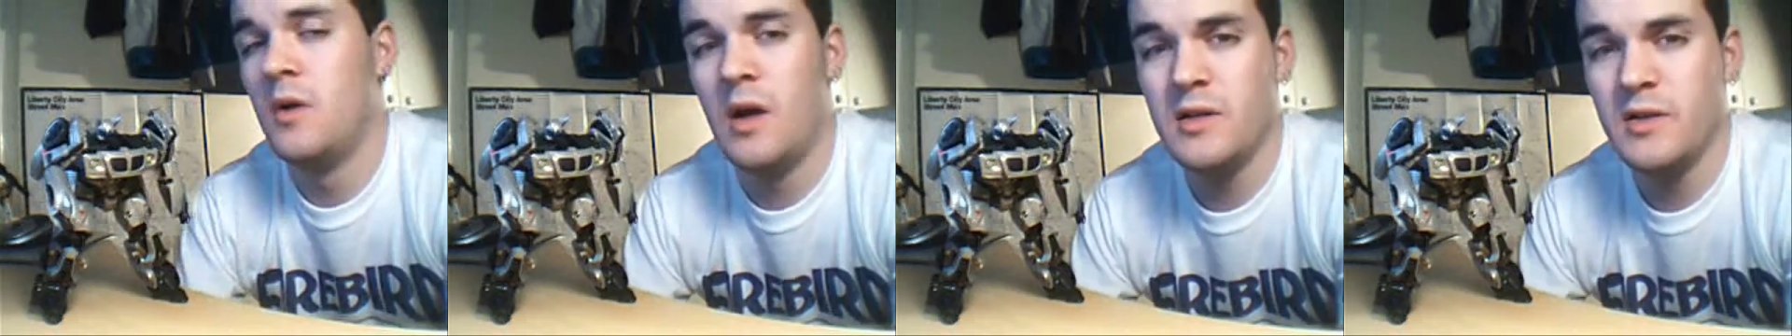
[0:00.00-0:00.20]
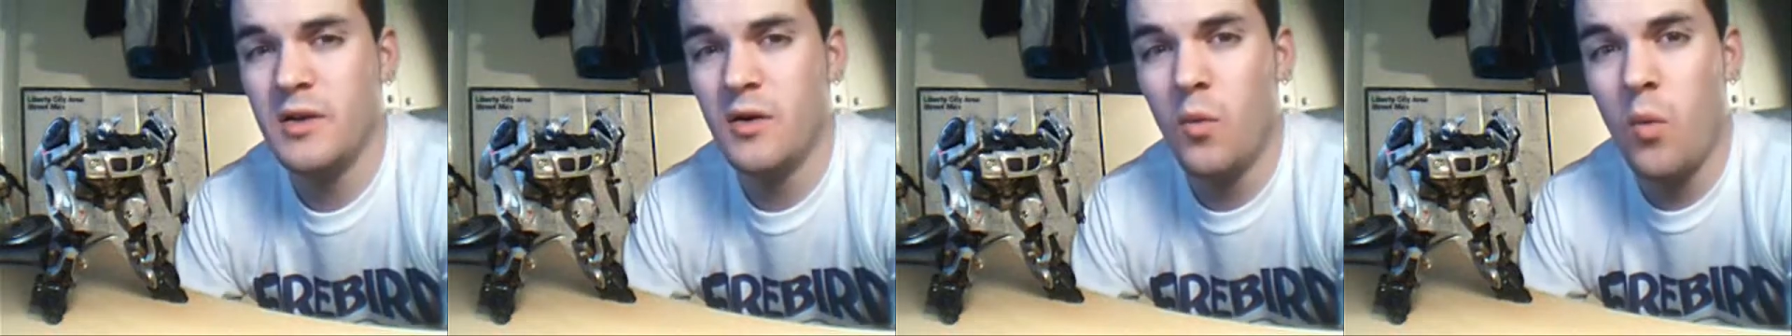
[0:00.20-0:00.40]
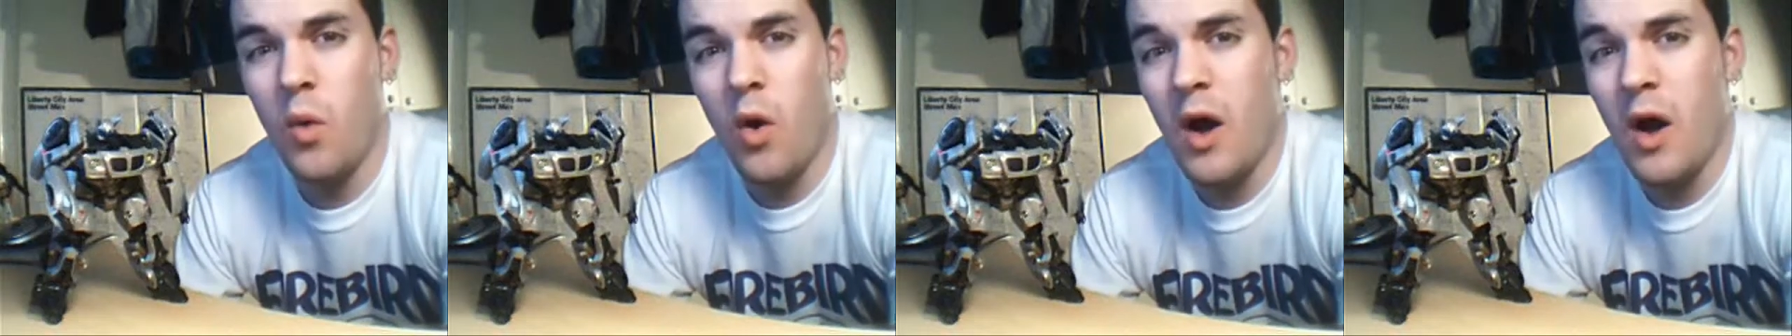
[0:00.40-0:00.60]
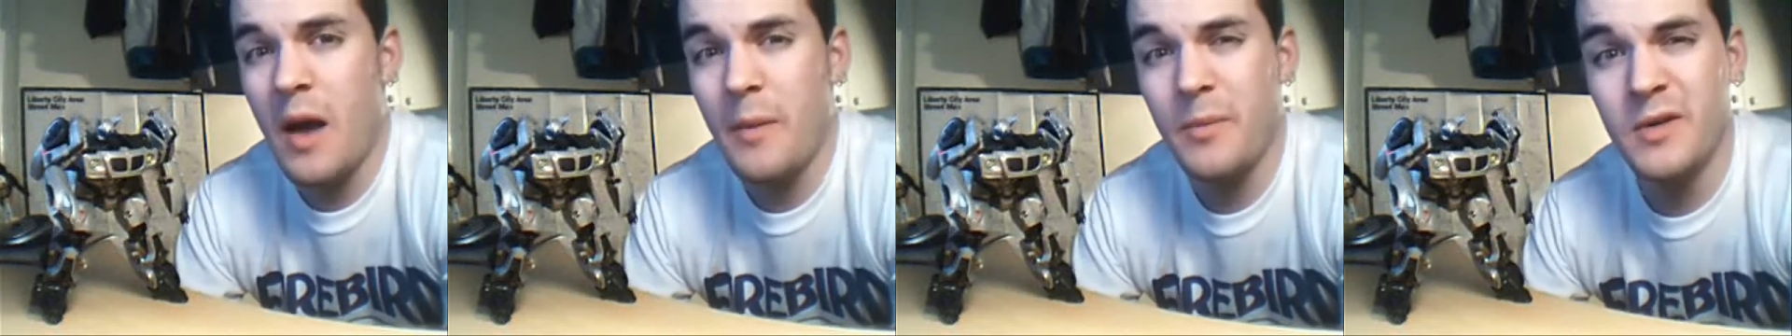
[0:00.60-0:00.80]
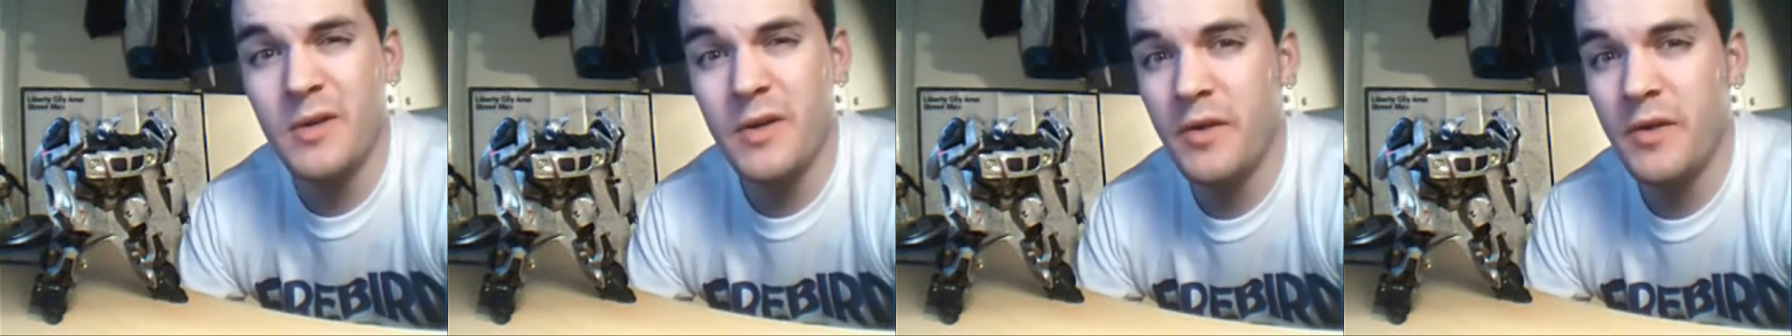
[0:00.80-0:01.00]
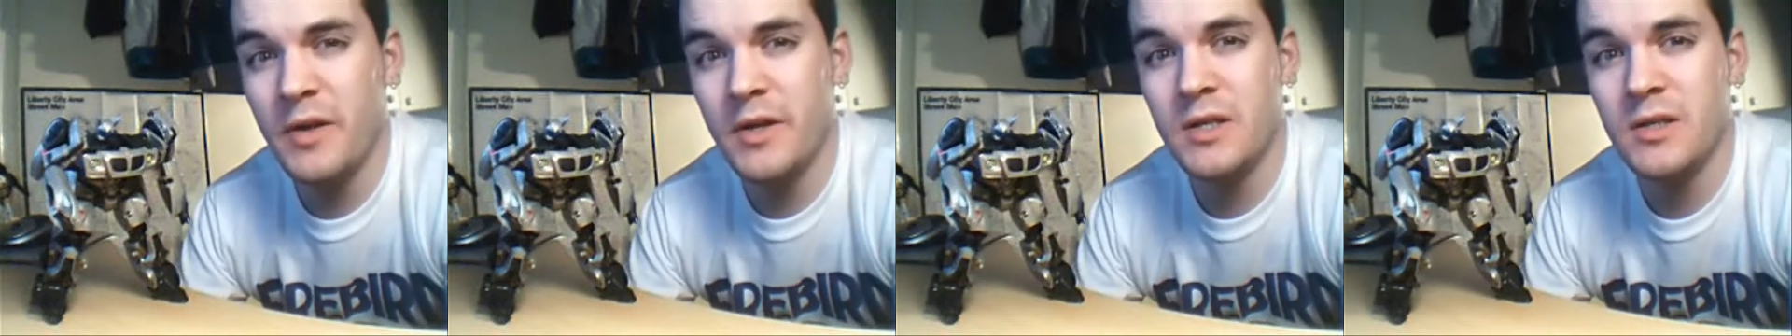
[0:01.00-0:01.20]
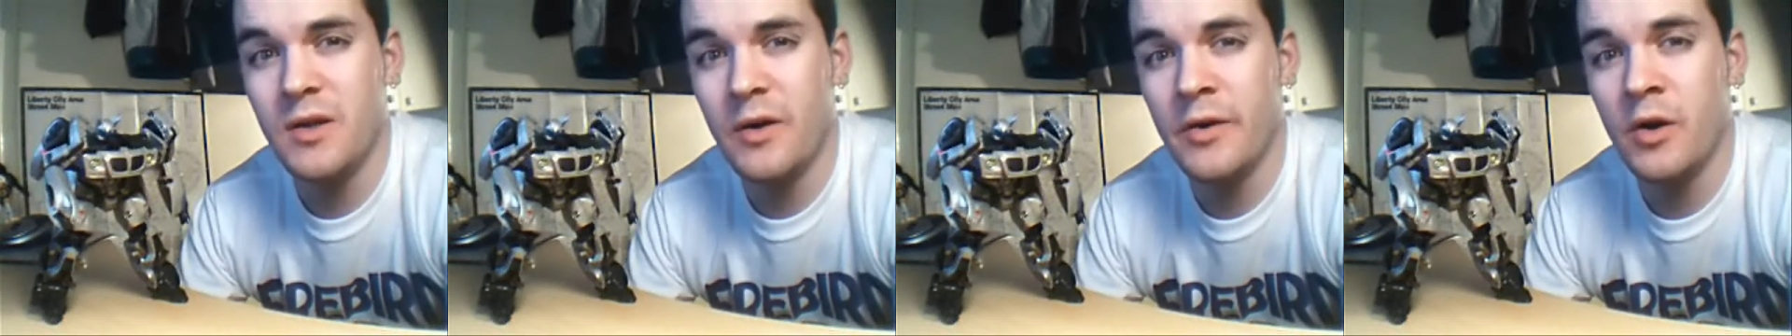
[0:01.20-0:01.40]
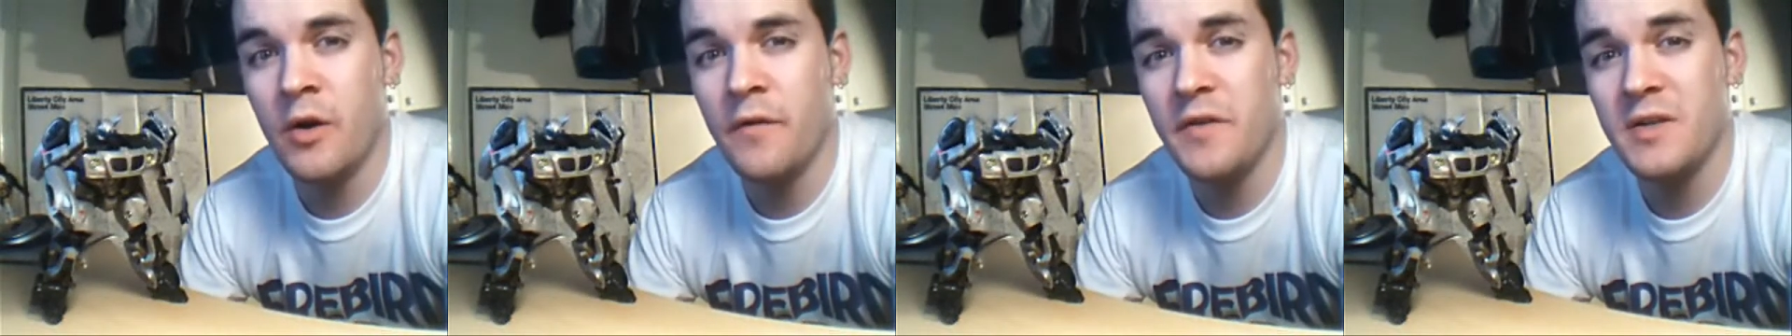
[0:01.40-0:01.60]
I don't know what happened in the
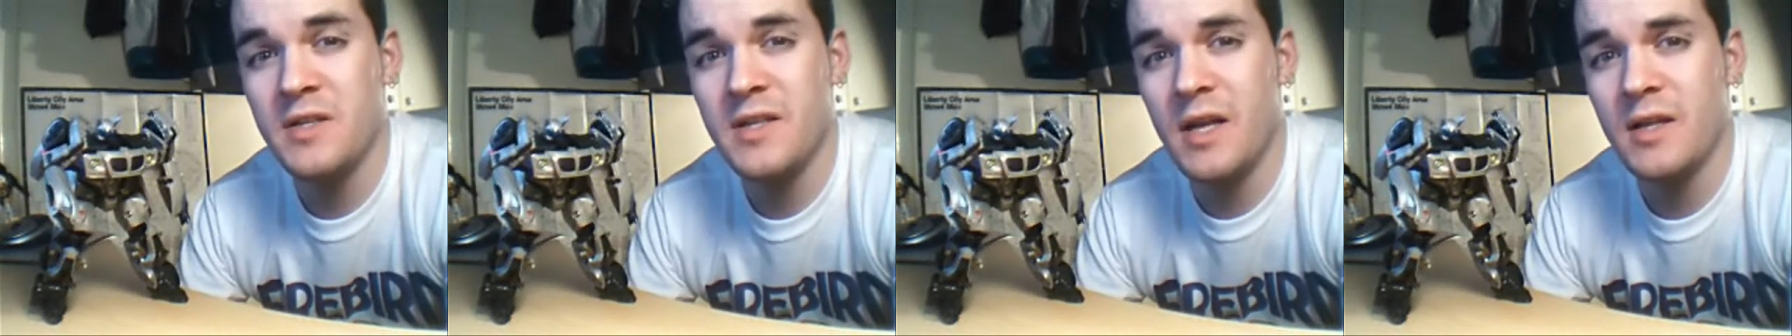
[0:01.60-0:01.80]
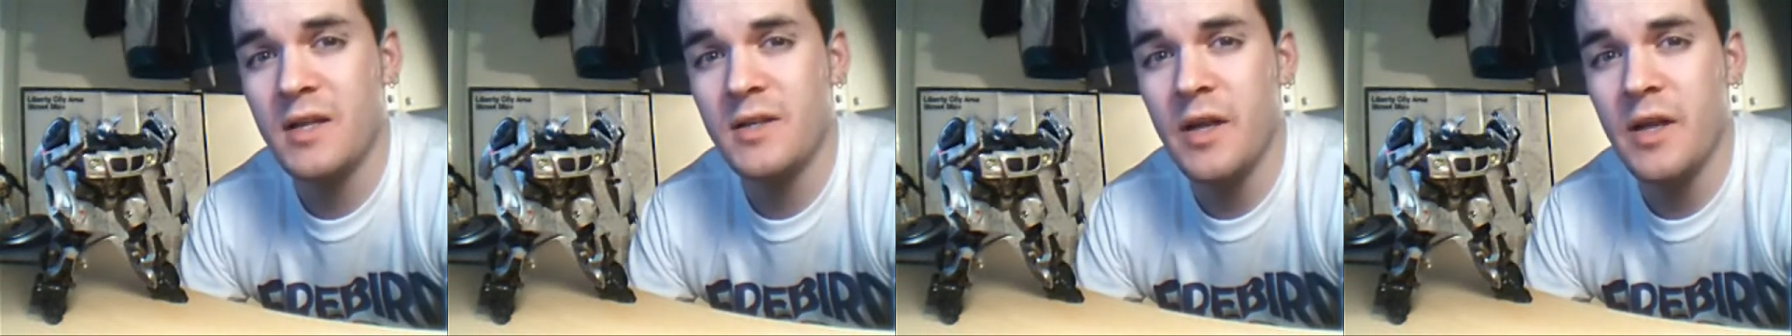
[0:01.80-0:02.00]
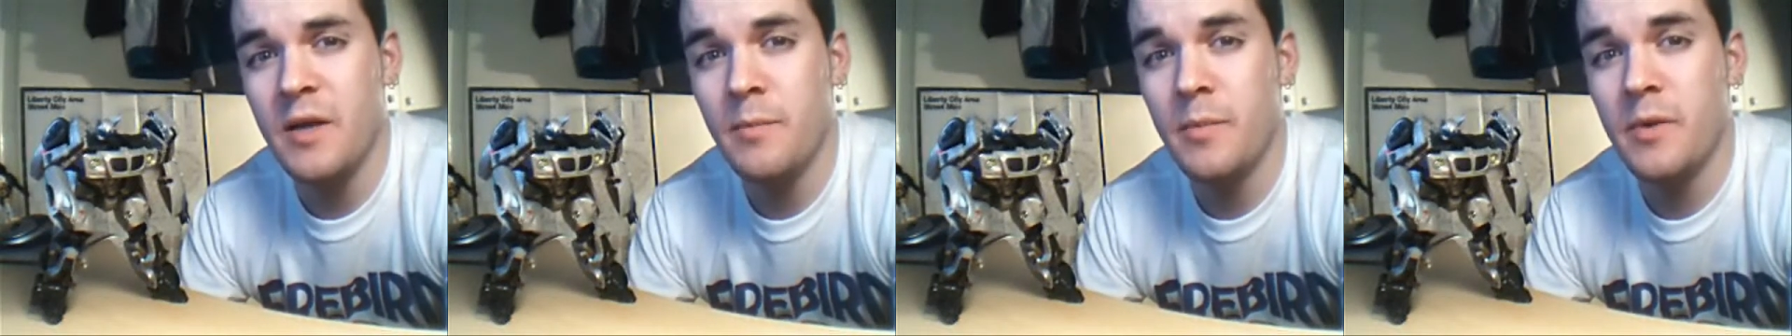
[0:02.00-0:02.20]
design office that day,